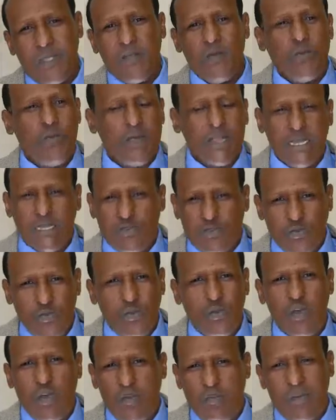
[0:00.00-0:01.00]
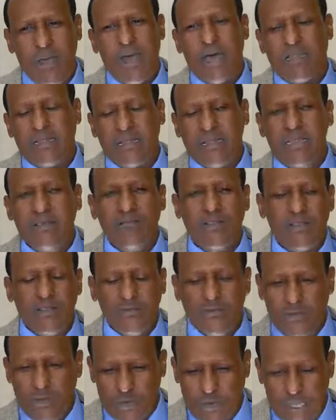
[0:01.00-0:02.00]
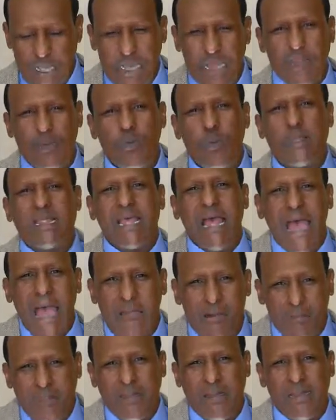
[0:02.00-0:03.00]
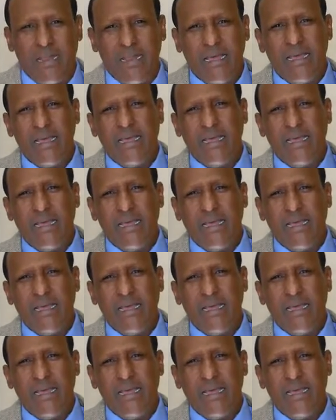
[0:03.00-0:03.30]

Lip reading: whether it's good or bad, even if you tell what happened